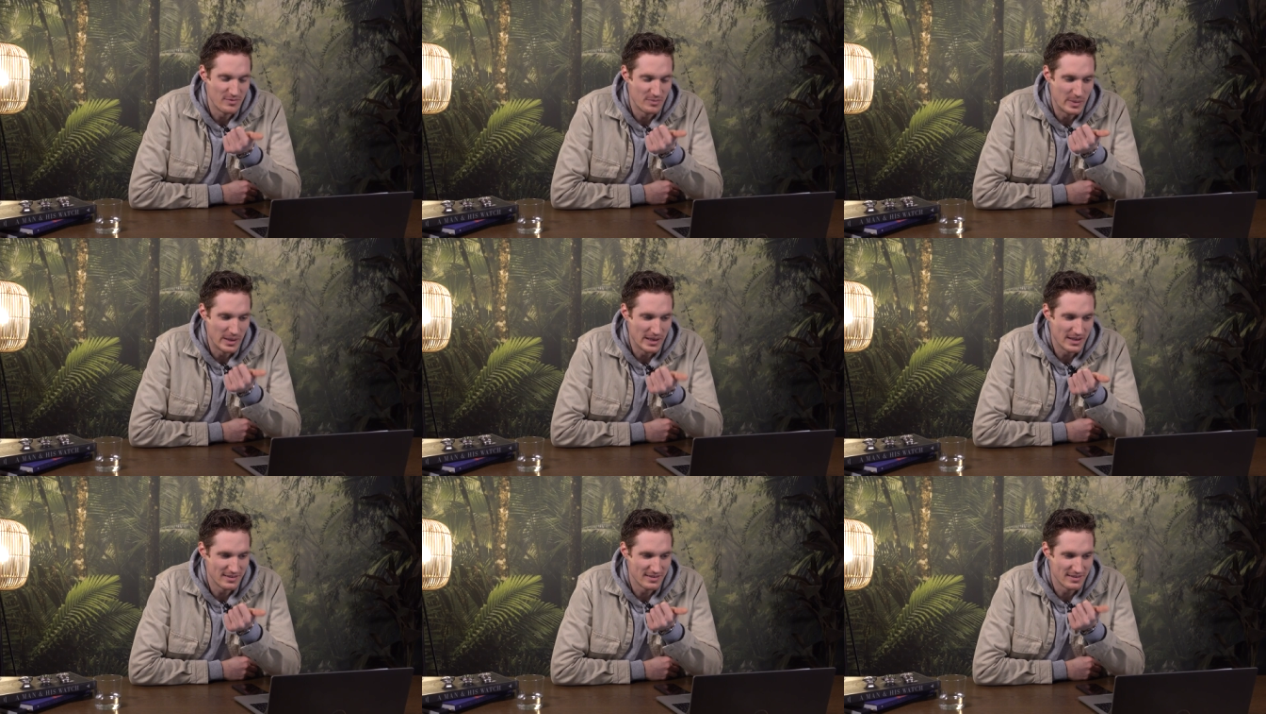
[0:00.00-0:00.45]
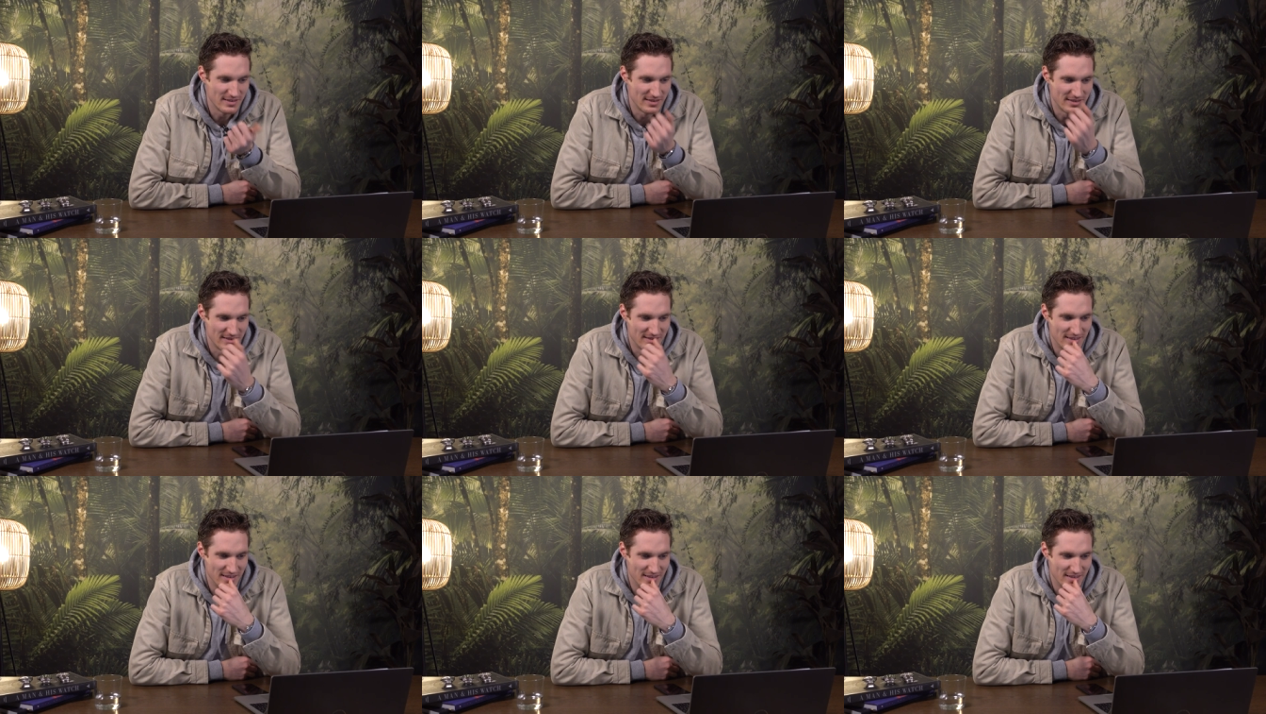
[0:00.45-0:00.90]
have picked
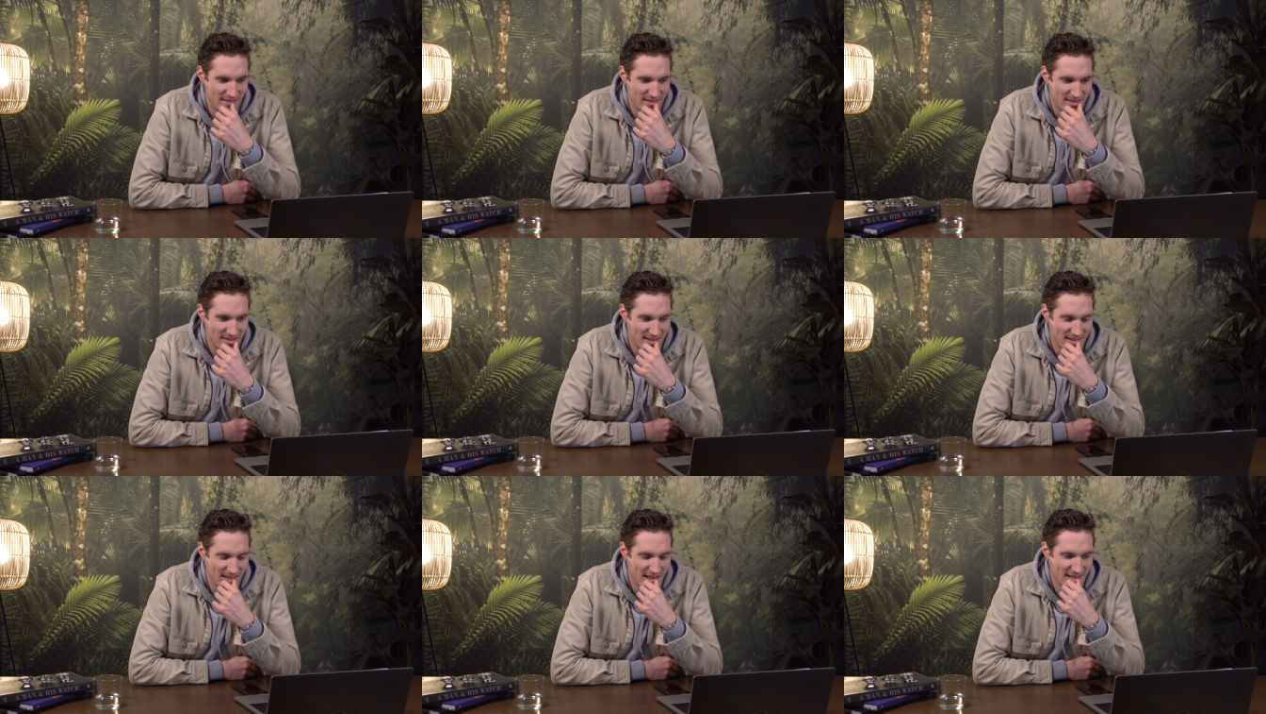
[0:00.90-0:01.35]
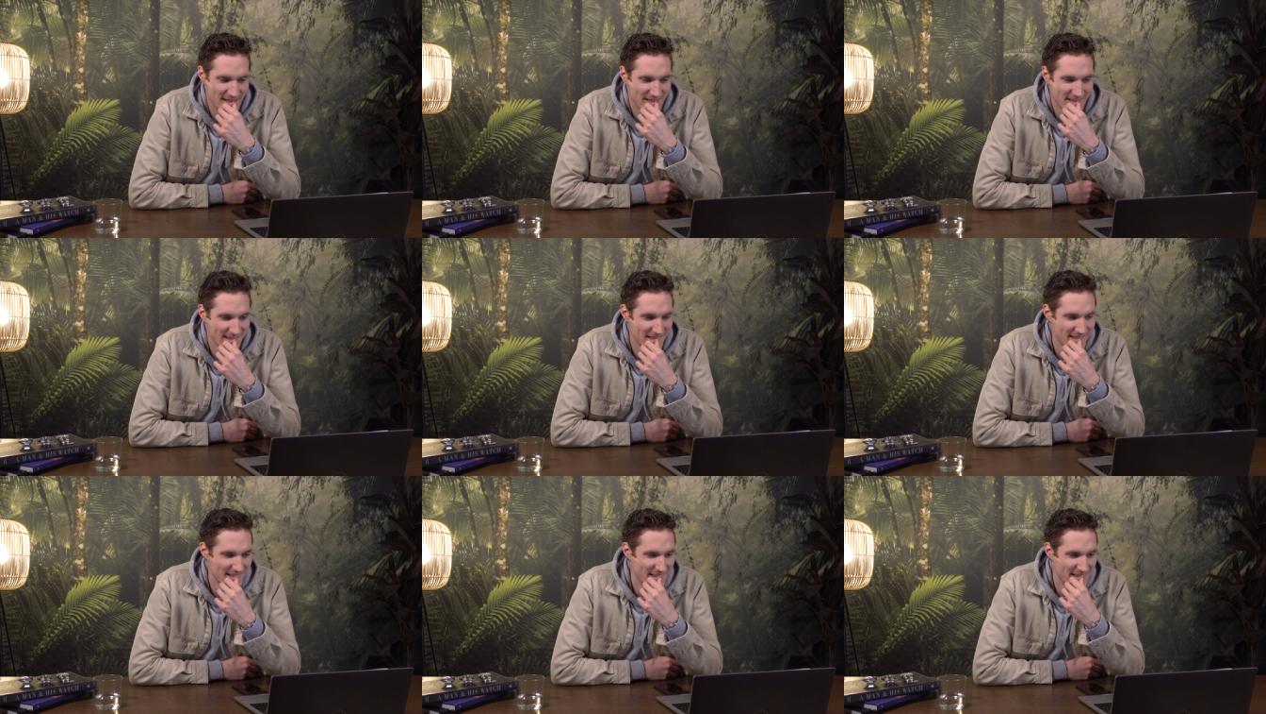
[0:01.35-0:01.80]
the, the
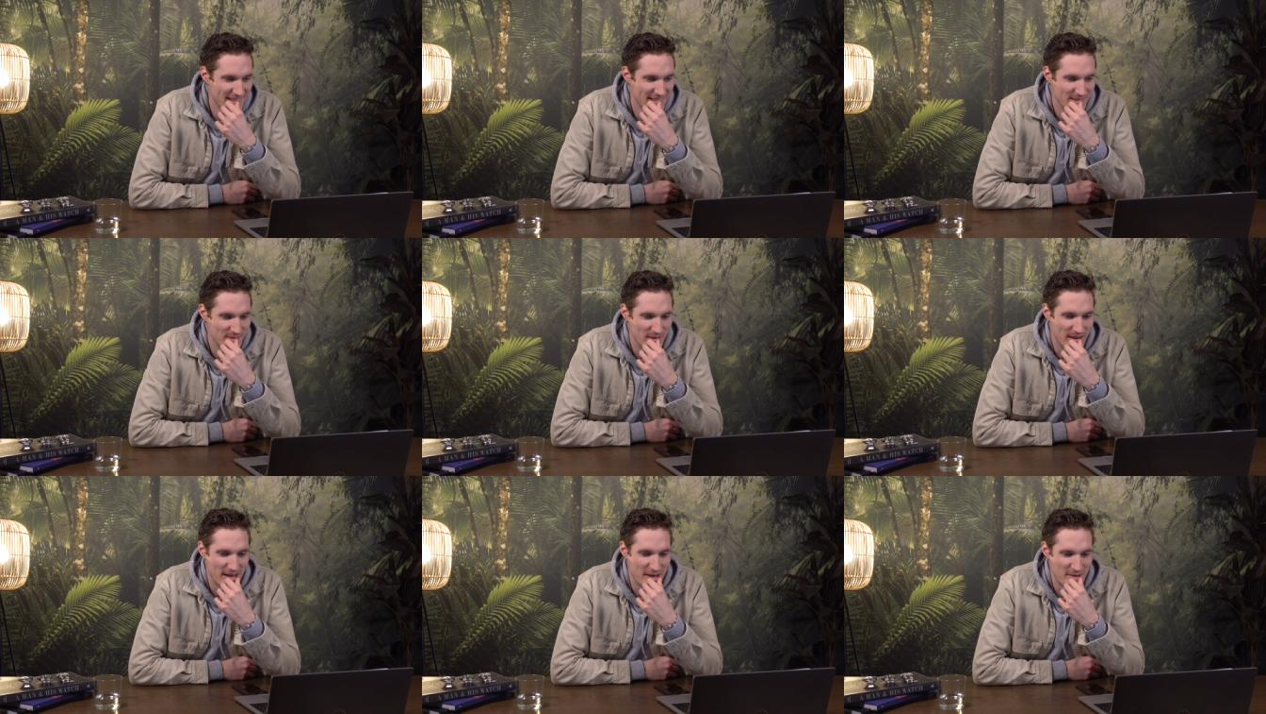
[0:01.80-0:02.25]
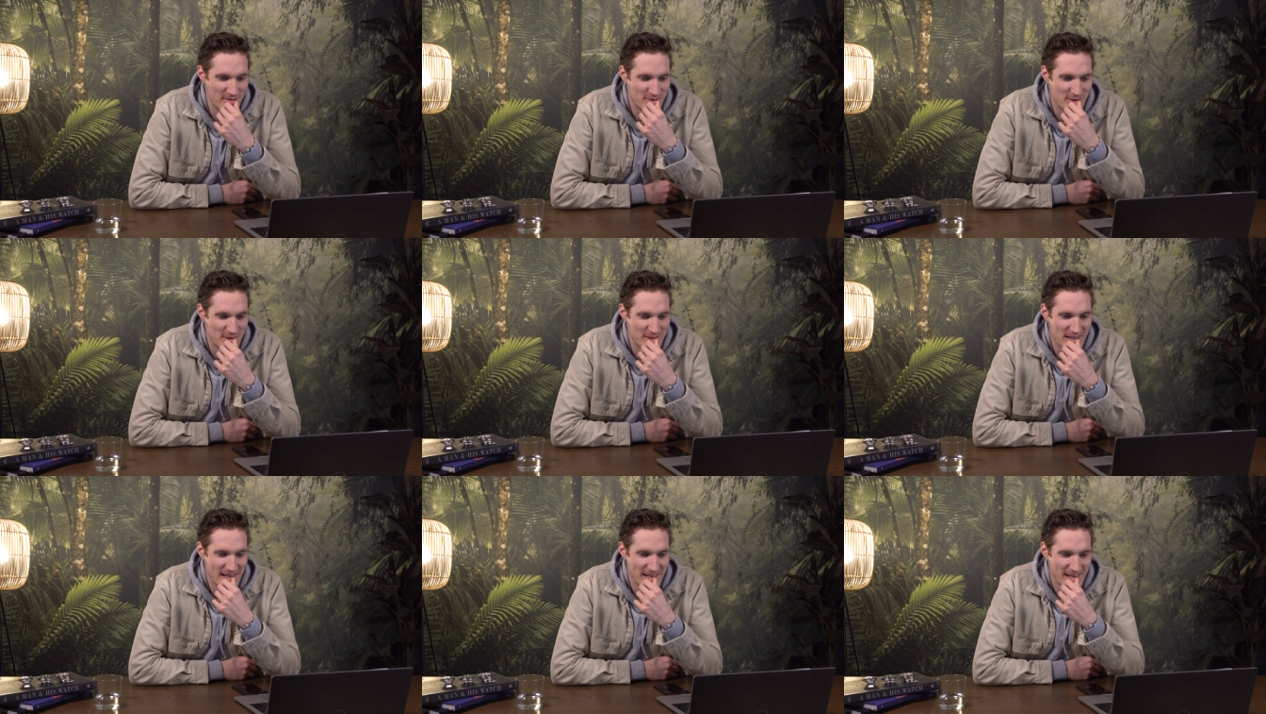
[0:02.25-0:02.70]
Lange, I
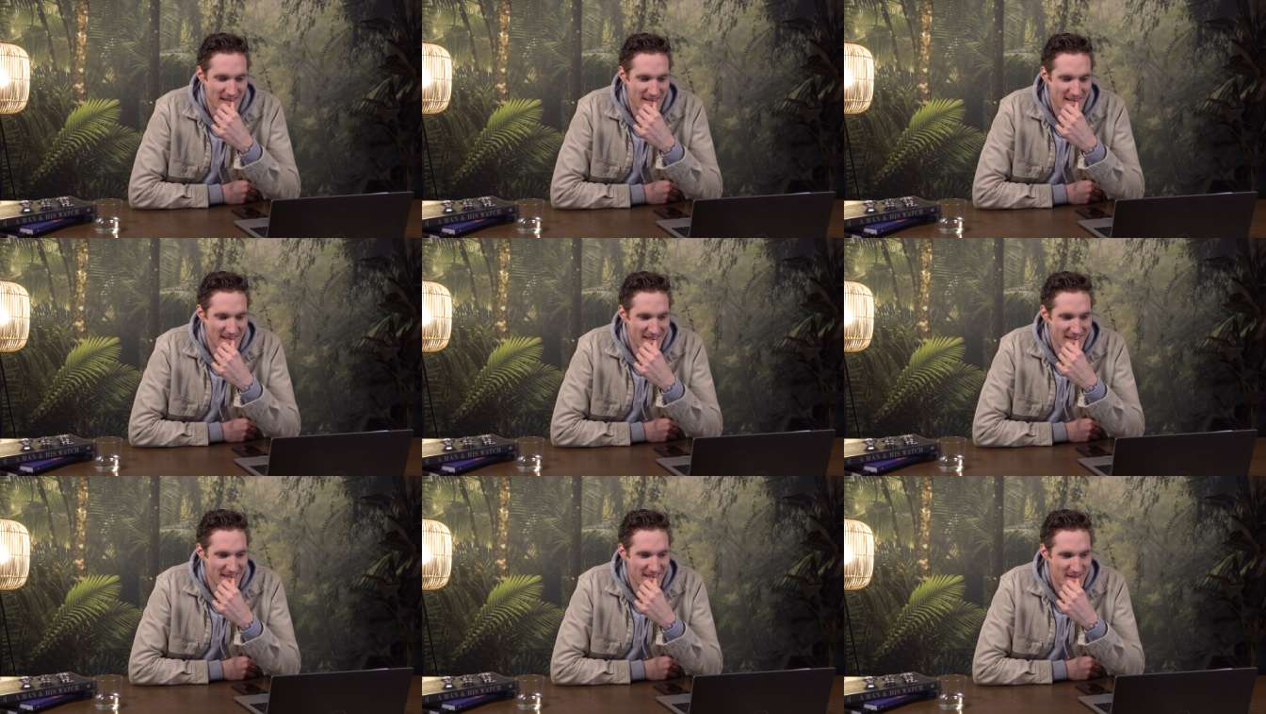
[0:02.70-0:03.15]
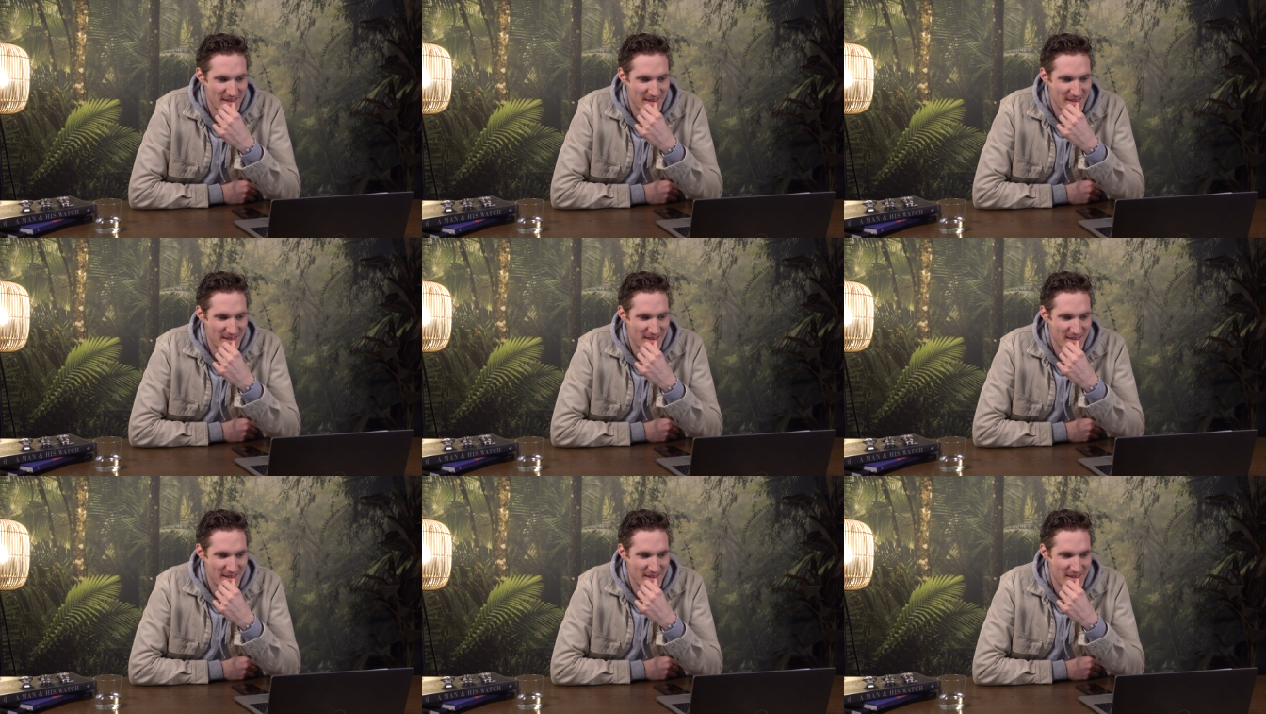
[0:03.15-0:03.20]
have to say.